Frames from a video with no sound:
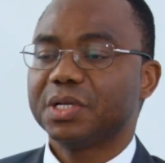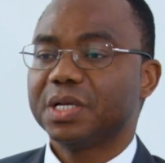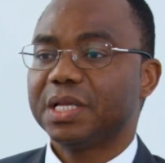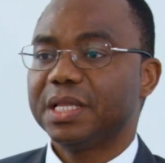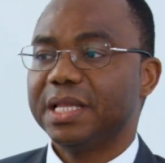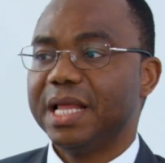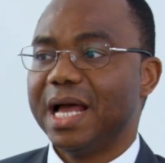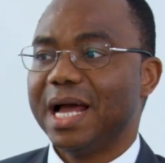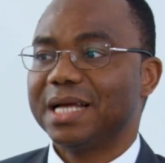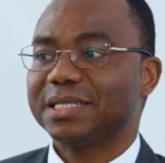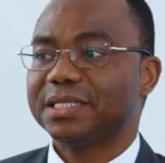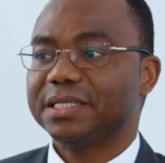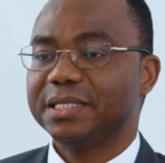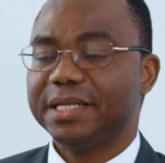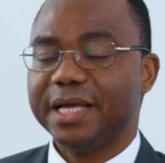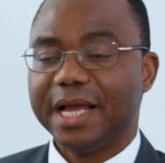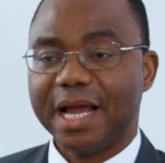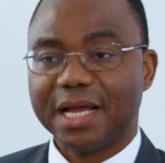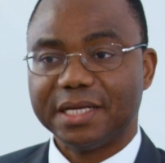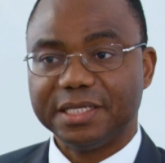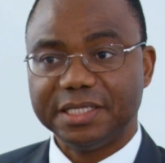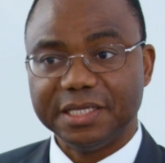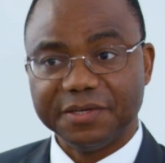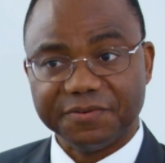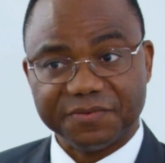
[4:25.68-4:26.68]
that their
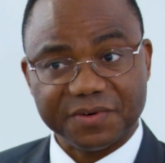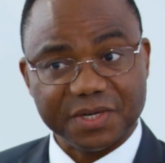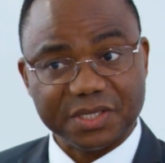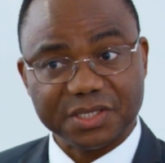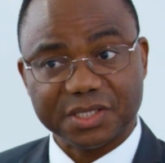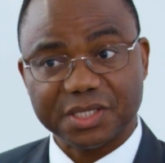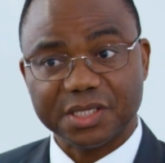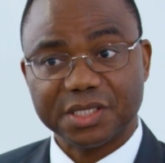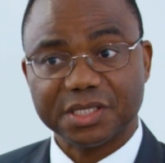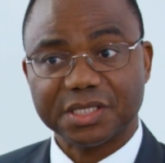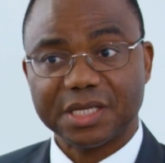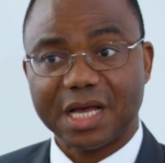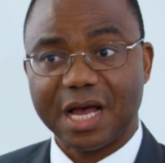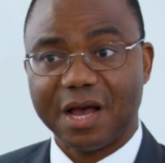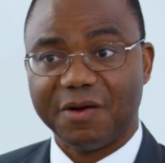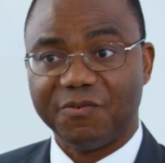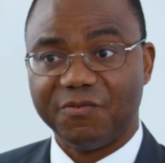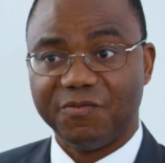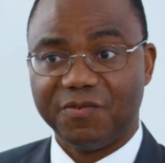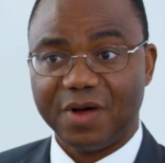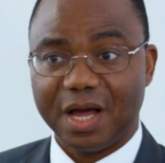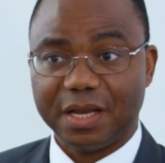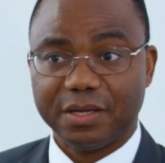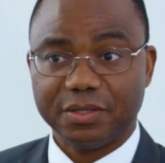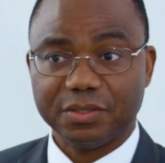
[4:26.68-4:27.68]
differences are
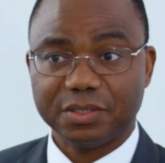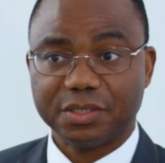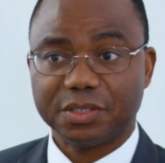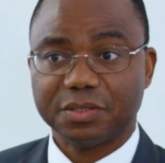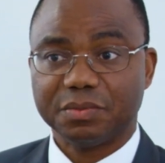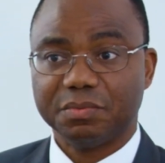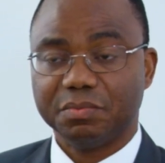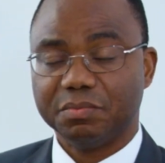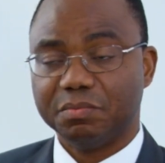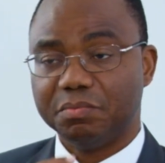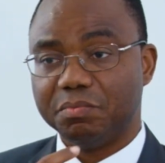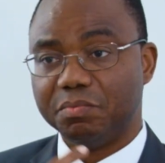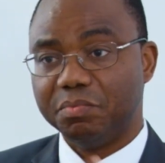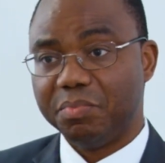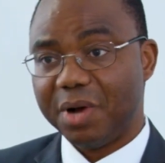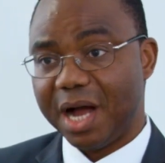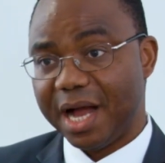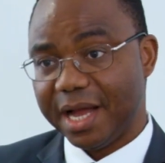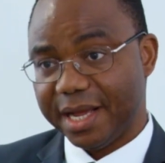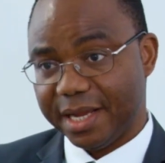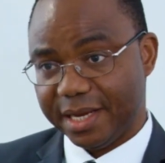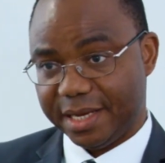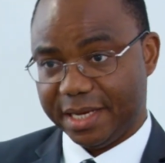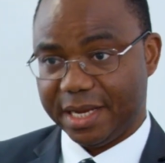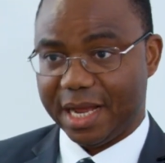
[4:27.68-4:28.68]
valued
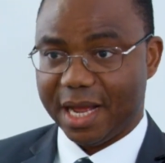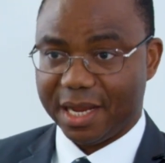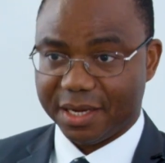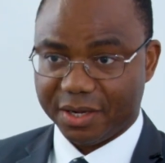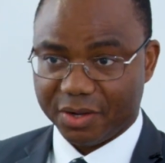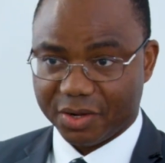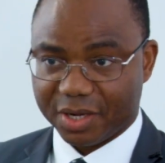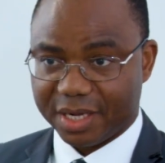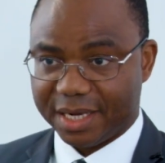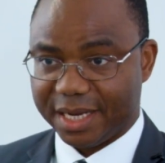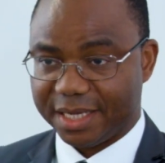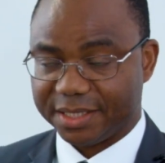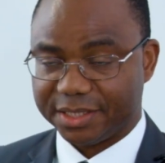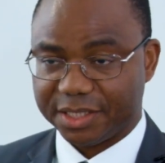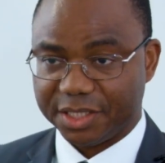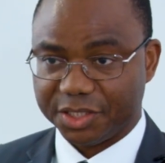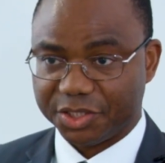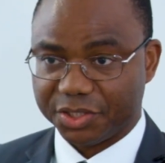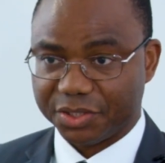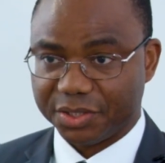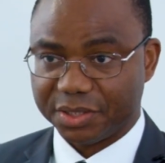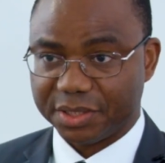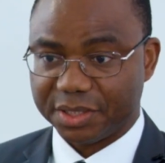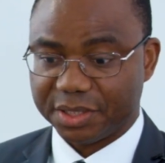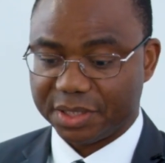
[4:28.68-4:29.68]
by an
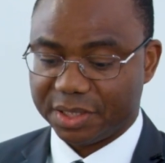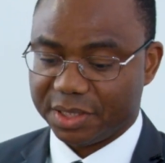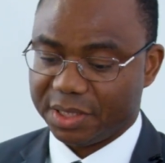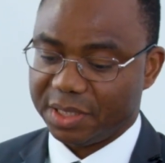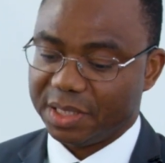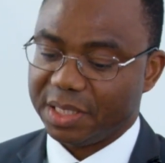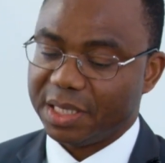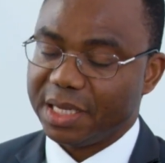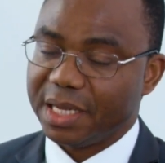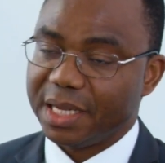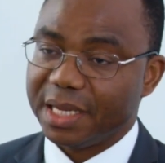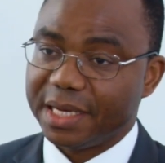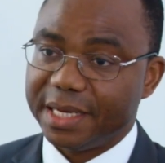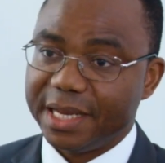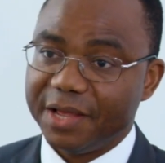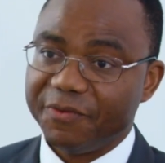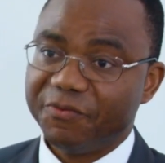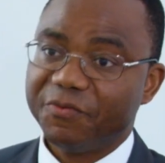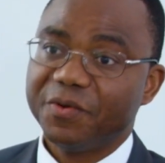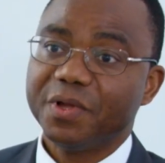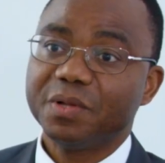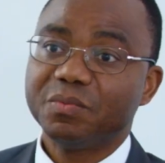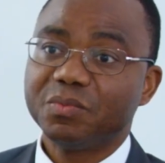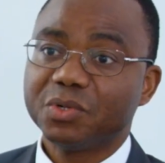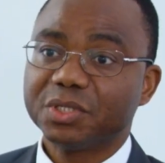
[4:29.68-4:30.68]
organization, they
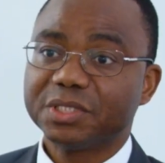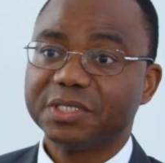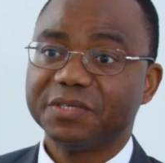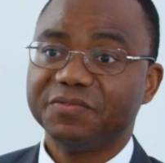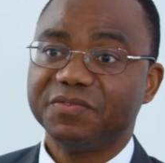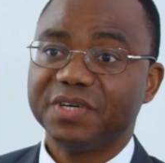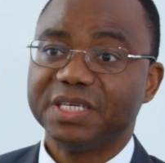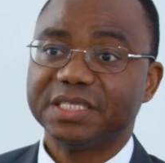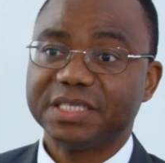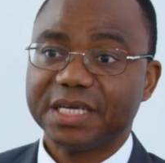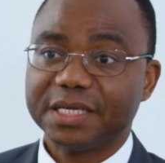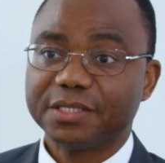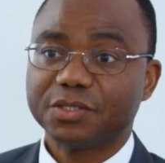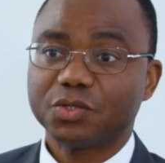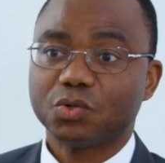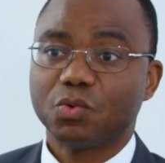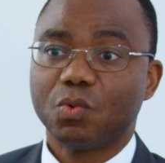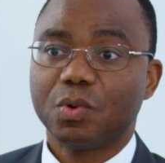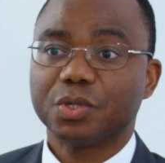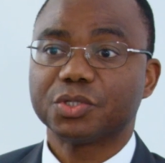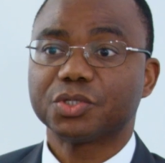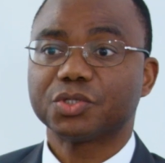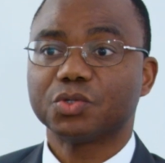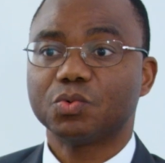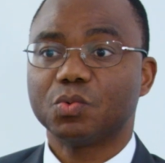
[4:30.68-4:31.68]
feel motivated to
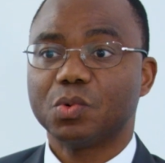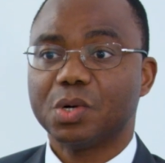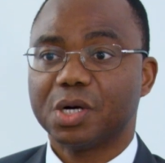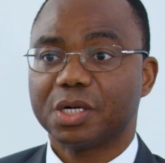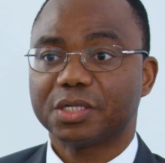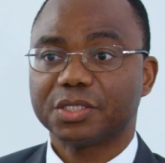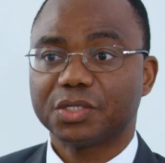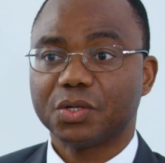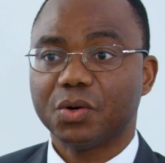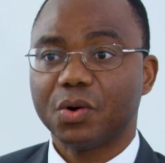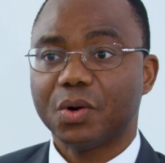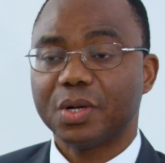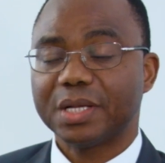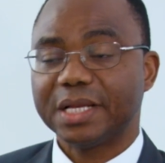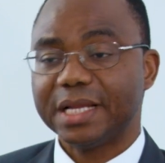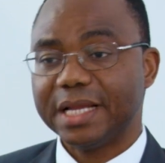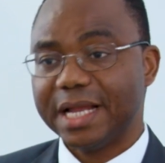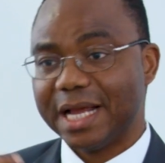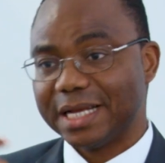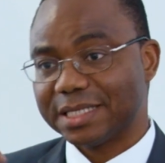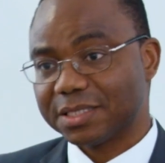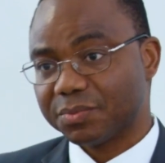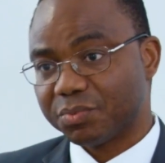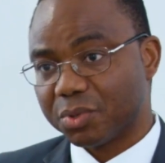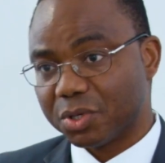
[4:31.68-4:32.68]
want to work, so
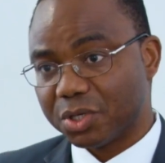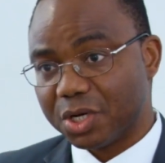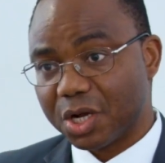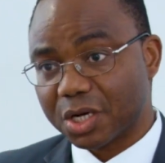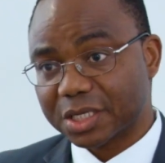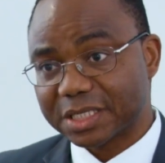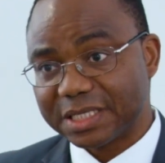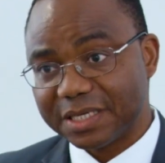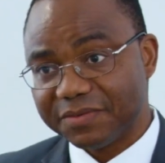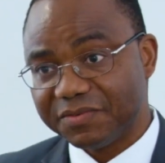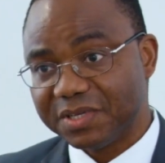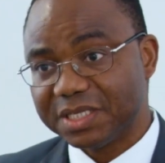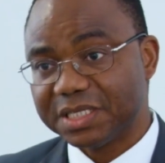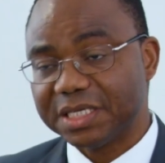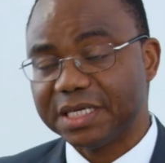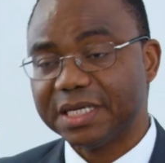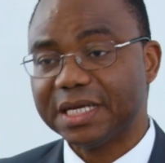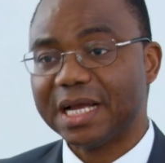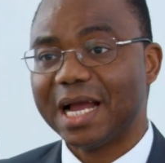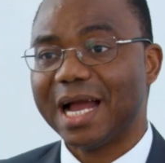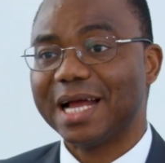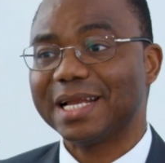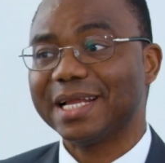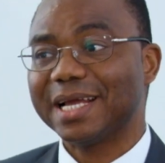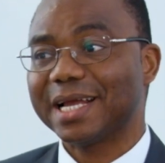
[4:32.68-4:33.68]
there's productivity
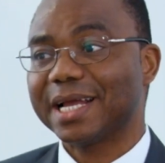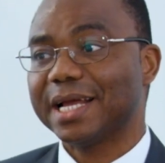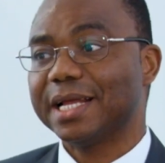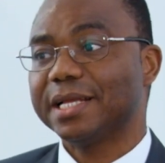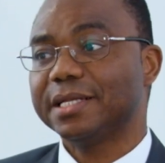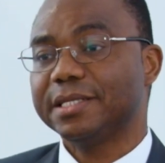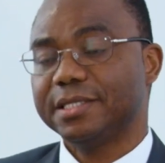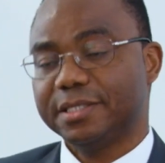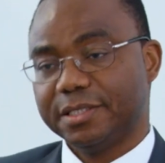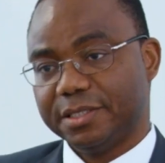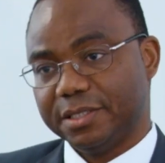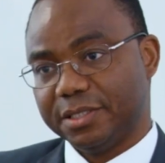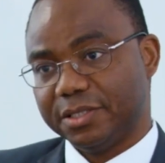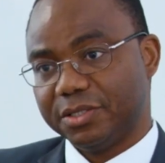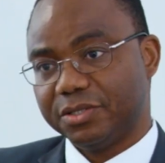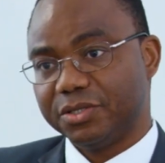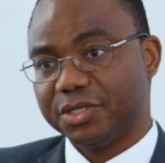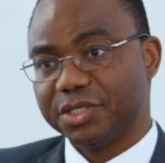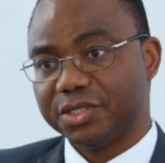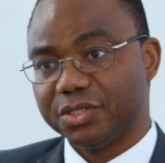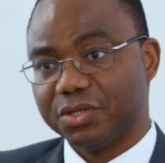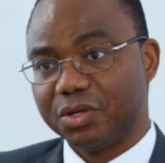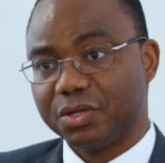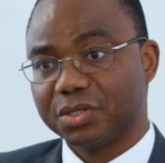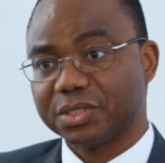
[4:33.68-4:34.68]
and it can
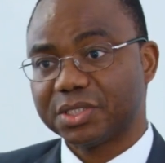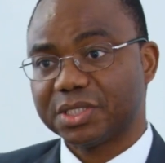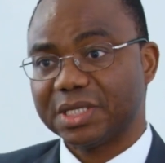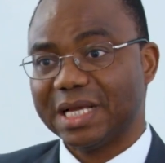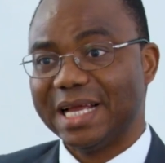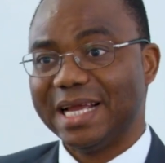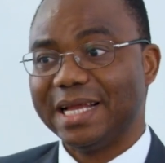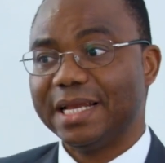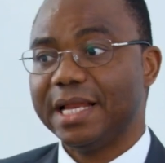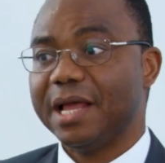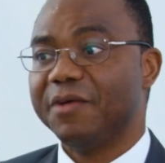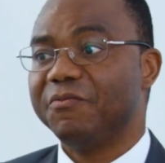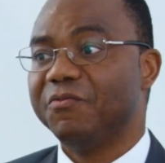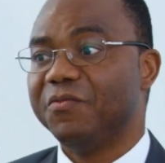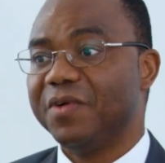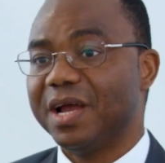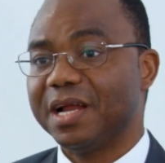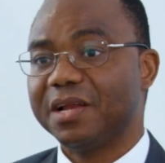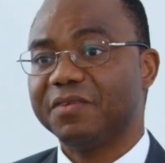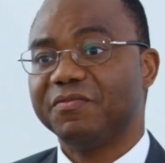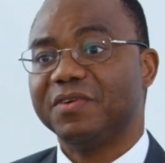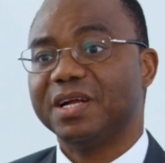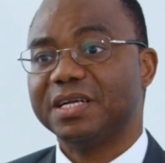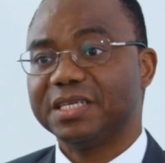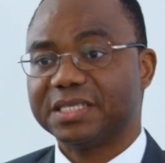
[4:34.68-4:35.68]
result in a very,
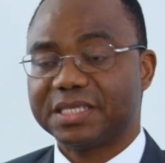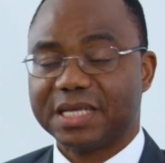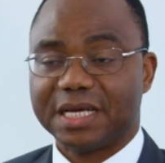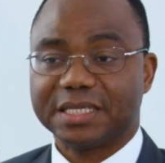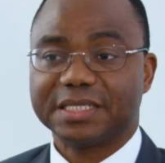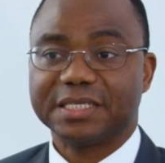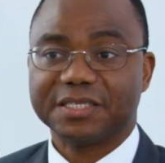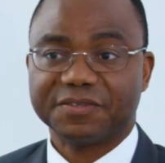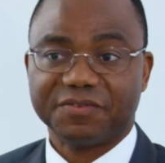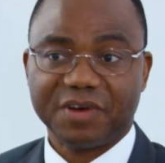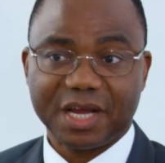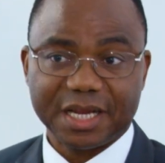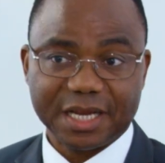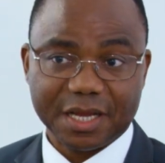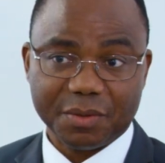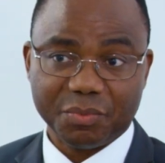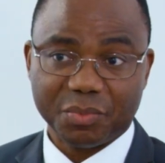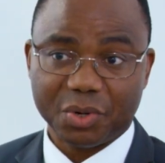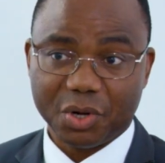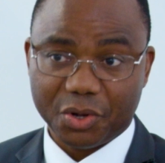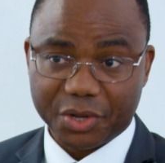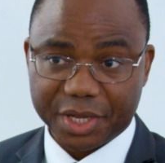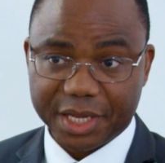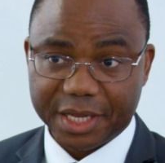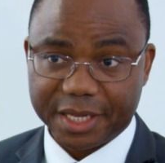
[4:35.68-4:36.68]
very satisfied
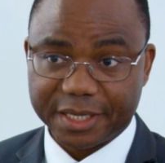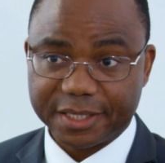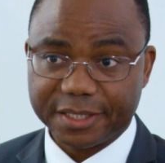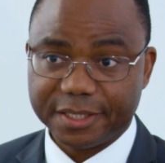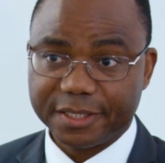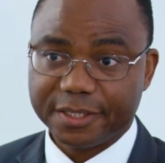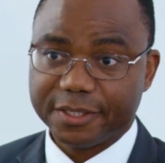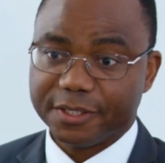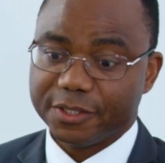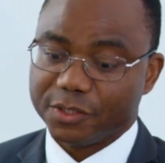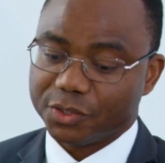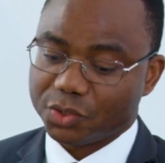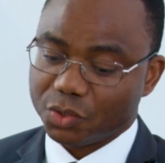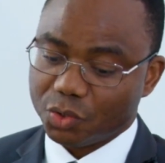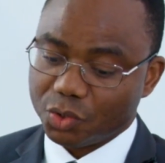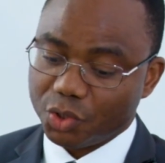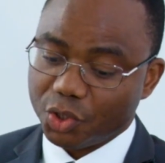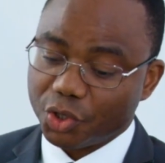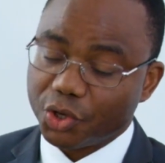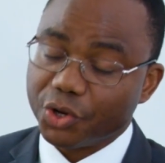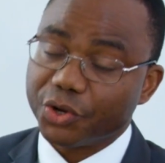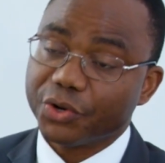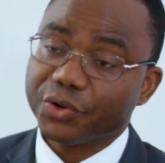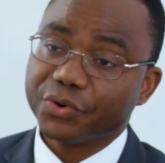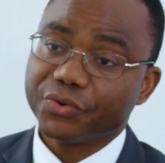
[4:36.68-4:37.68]
employee. So you're
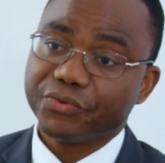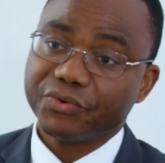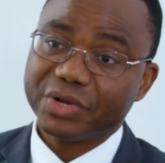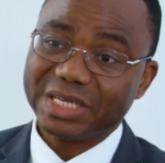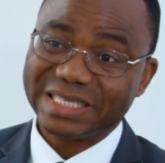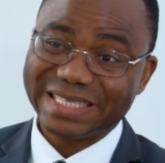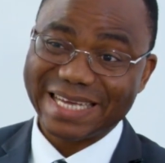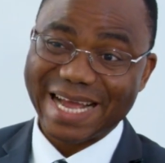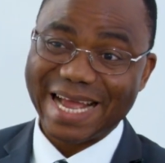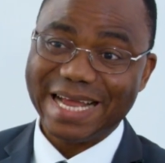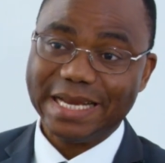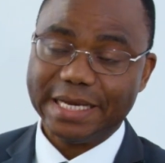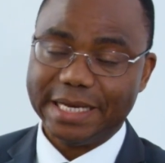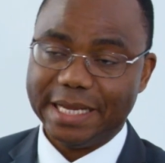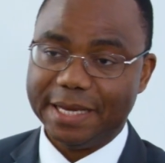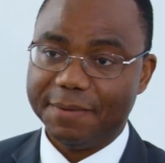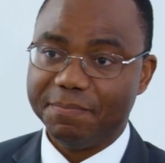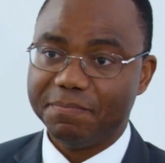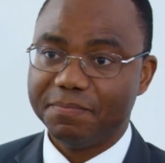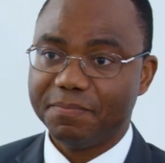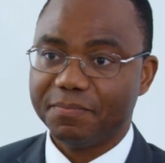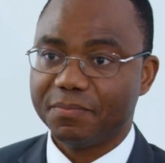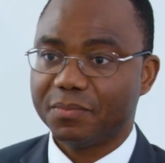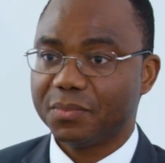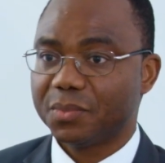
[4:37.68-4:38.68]
going to retain
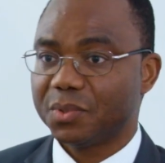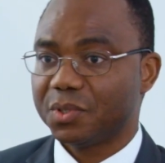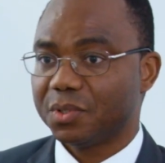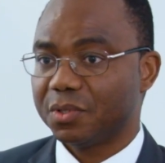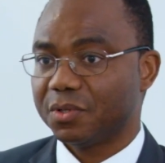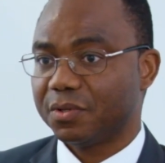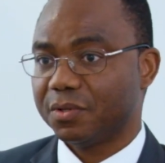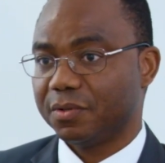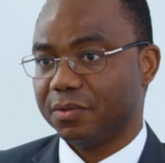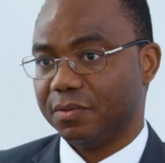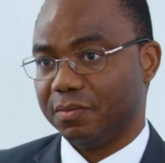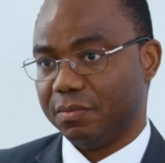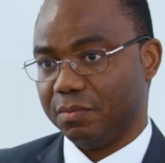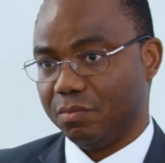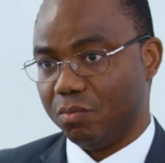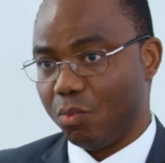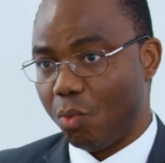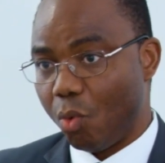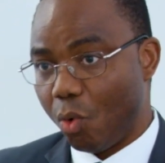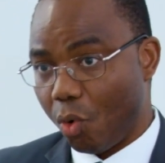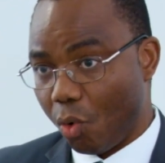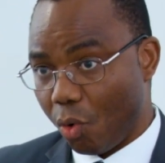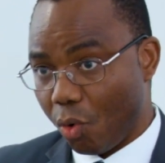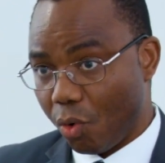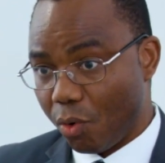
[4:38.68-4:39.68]
them
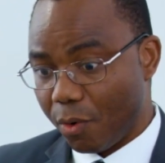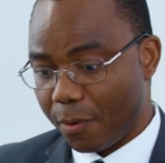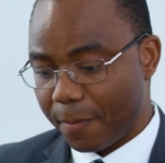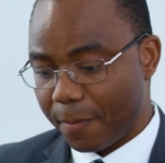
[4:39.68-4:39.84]
more.